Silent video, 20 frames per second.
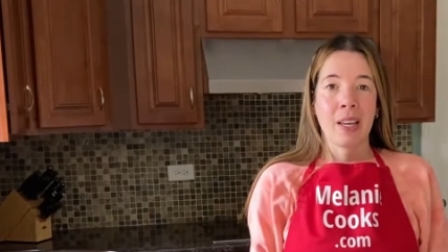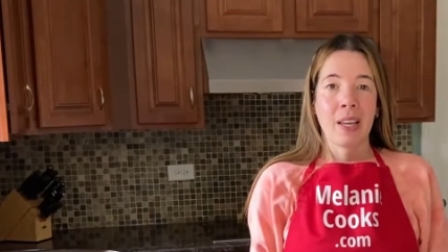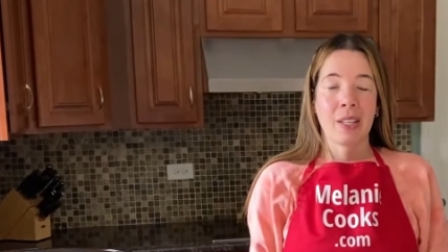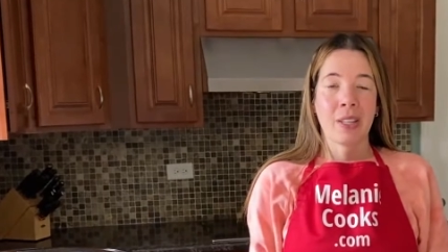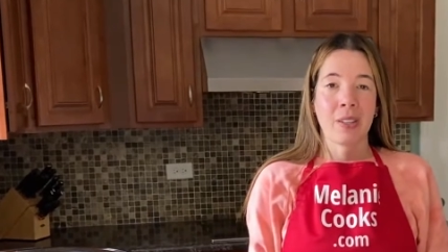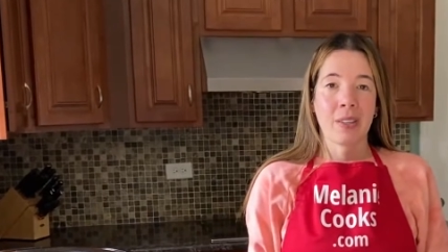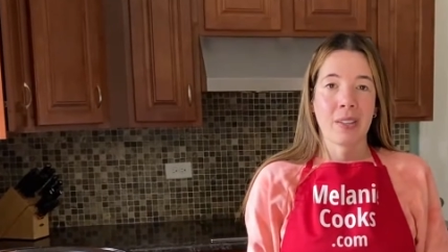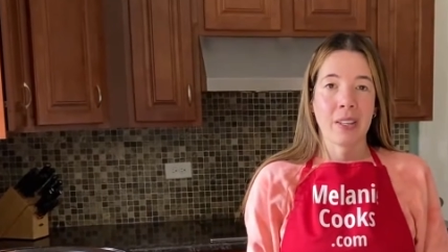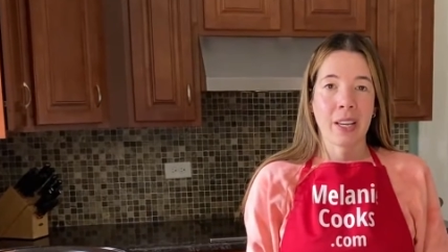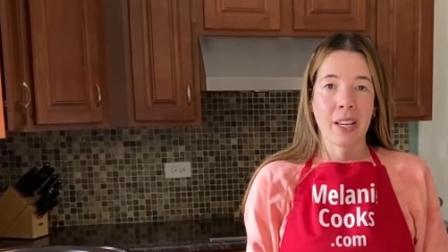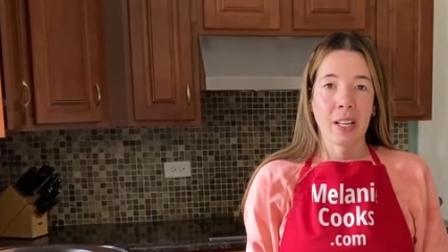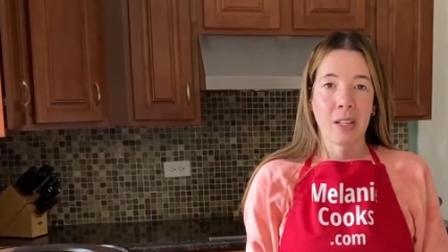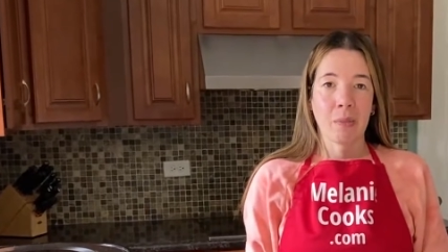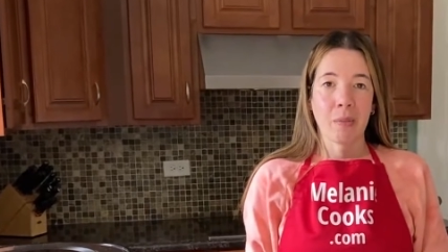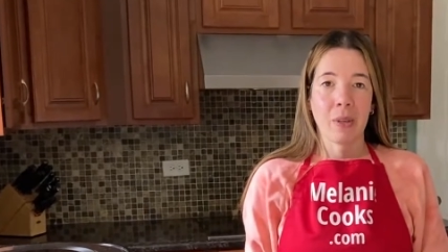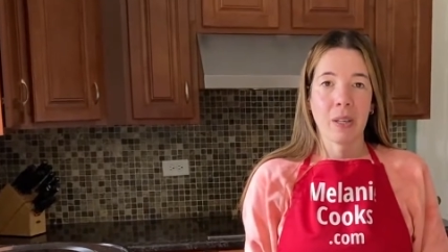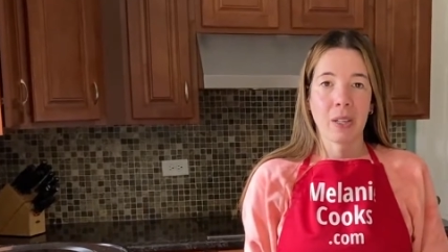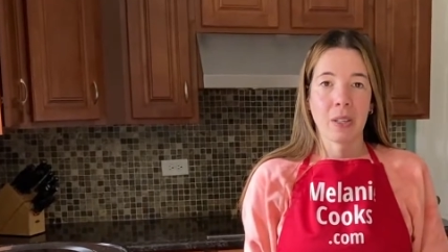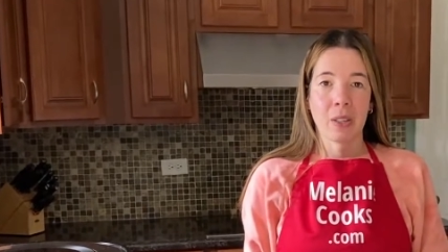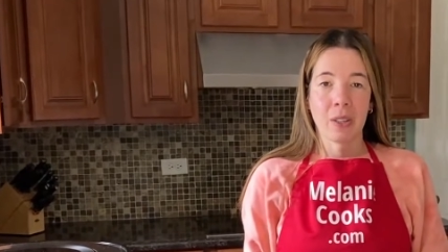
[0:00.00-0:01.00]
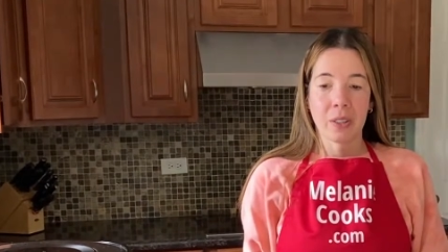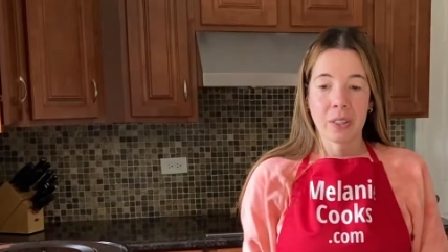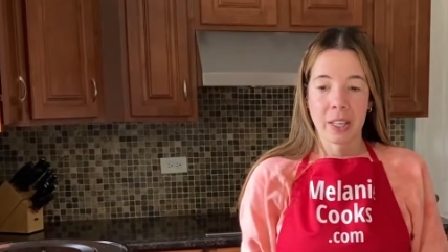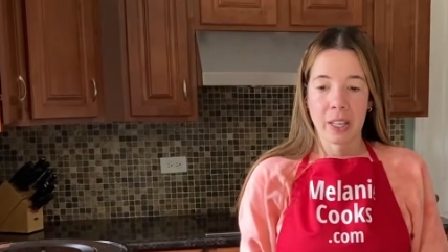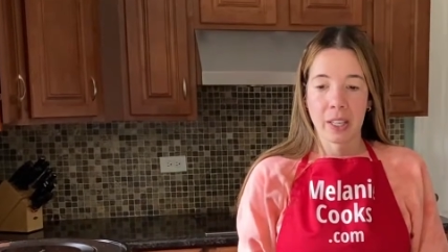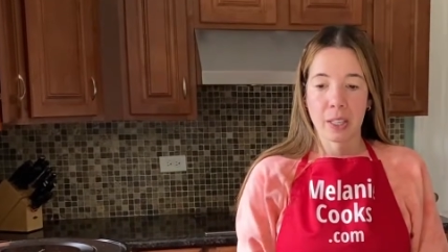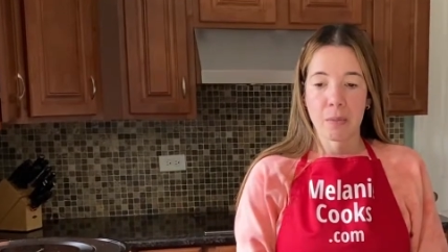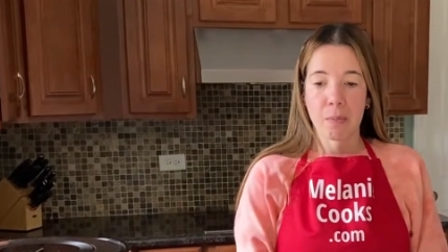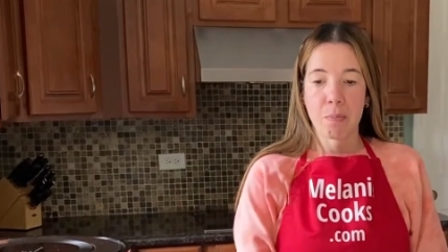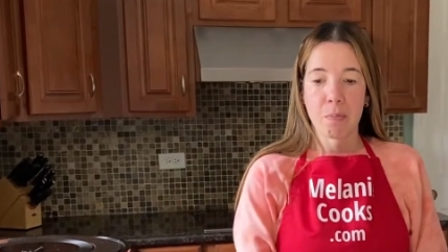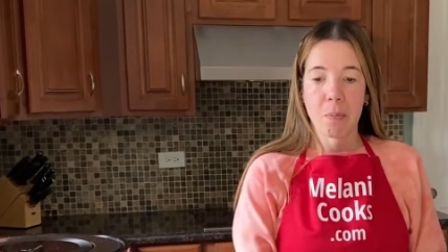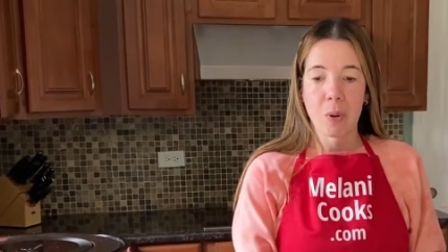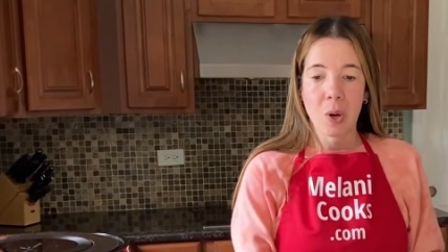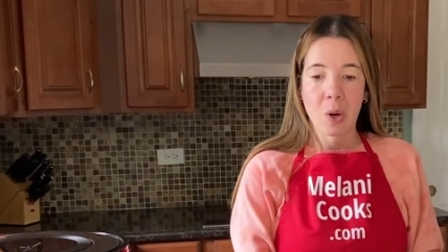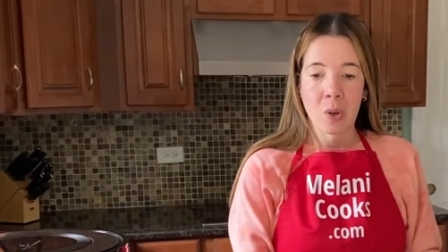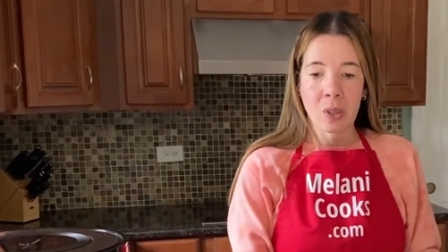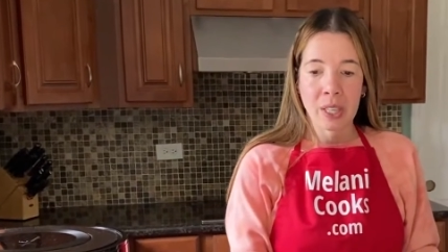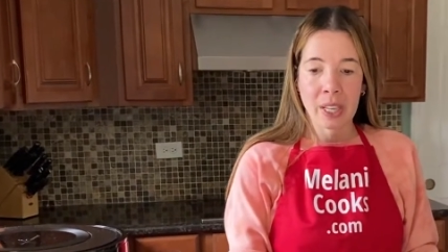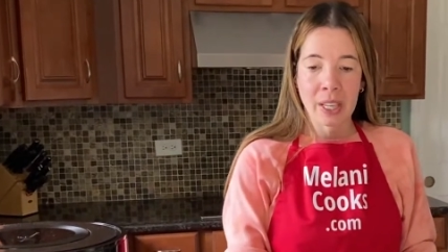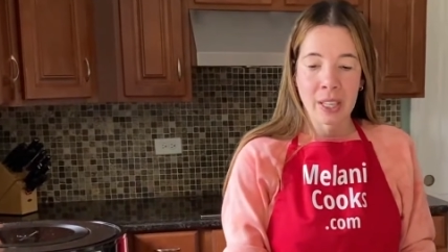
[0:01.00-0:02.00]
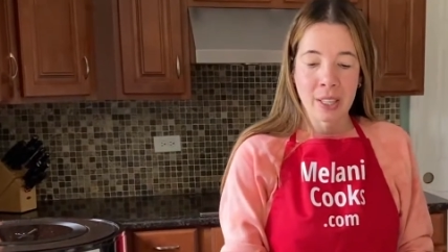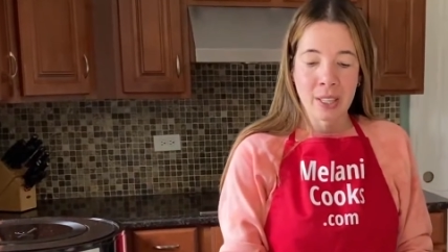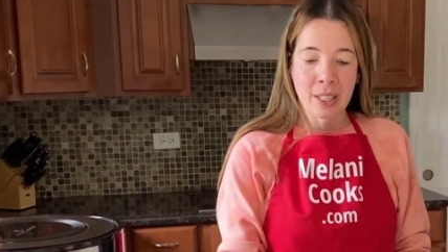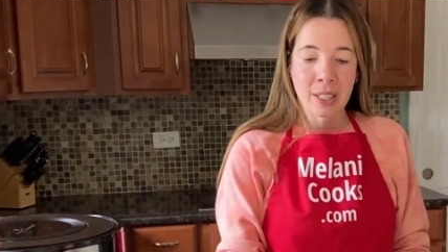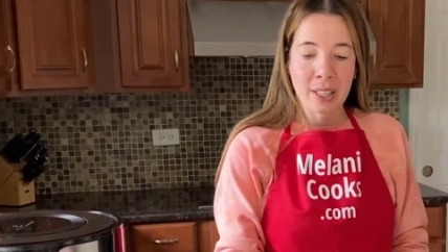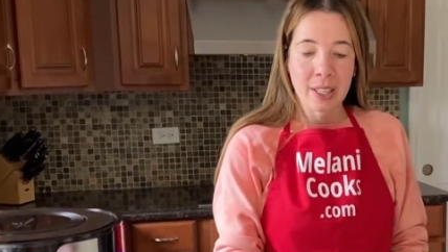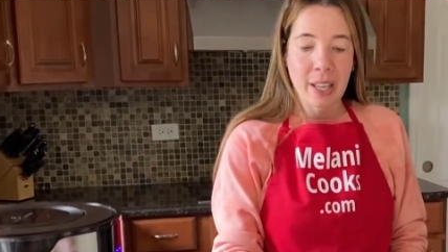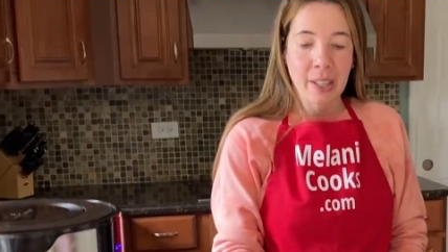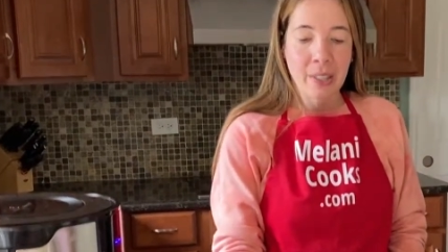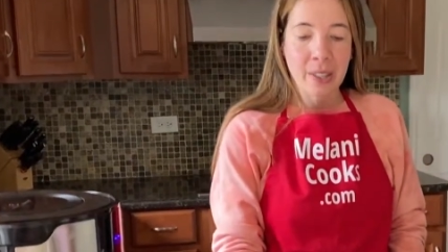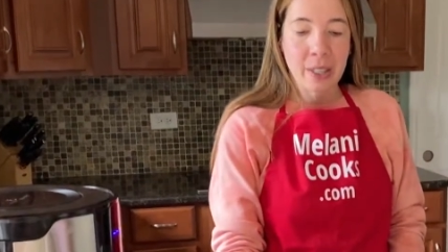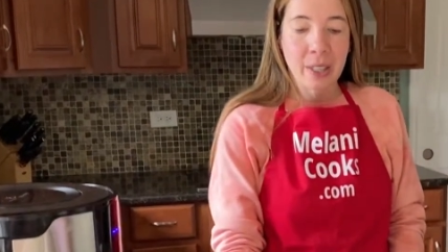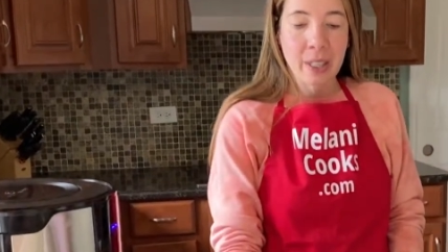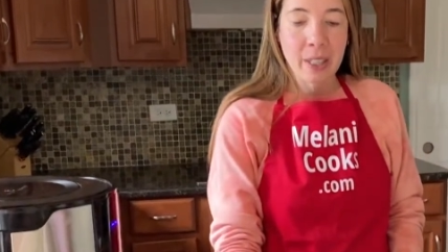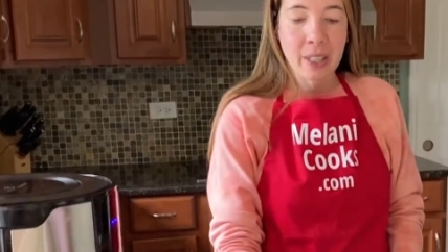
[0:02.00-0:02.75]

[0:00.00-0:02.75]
and today I'll be cooking bone-in center